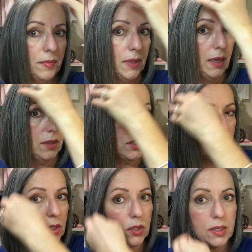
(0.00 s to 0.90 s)
then it
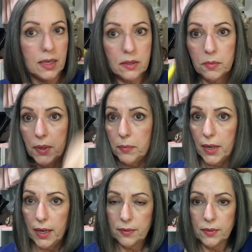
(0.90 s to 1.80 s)
just turns out to be
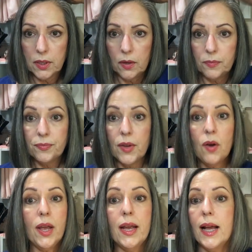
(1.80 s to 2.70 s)
bad. So,
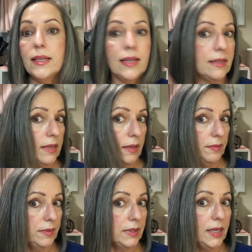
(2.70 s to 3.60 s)
okay guys, that's it.
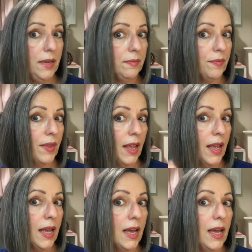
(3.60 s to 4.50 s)
See?
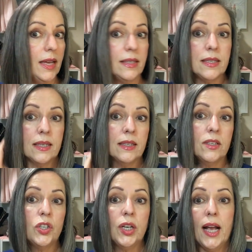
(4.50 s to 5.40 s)
It
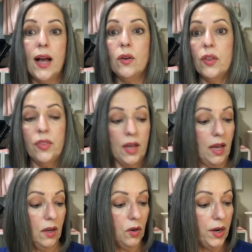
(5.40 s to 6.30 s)
took out
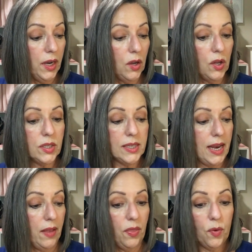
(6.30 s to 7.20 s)
the crinkles
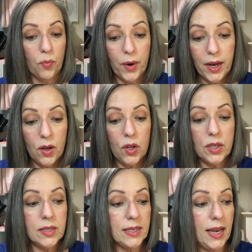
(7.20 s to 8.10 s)
and the
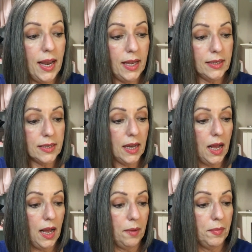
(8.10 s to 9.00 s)
wrinkles and
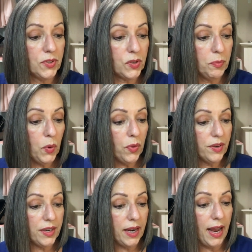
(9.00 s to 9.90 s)
um,
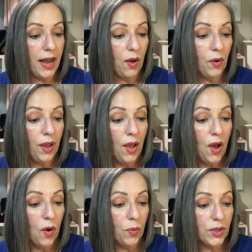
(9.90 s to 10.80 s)
smoothed it out,
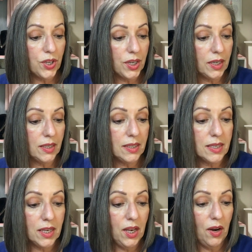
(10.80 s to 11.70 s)
which
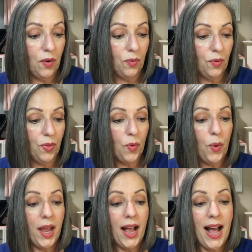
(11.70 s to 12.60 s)
is, you know, the
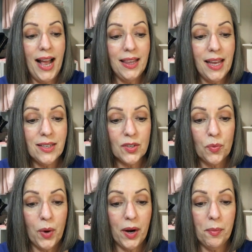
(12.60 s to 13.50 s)
way I like to
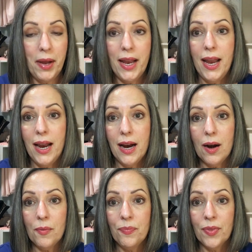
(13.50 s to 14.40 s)
wear my
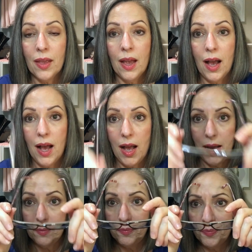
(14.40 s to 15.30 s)
hair.
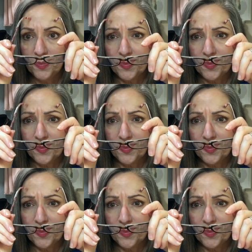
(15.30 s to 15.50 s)
Um,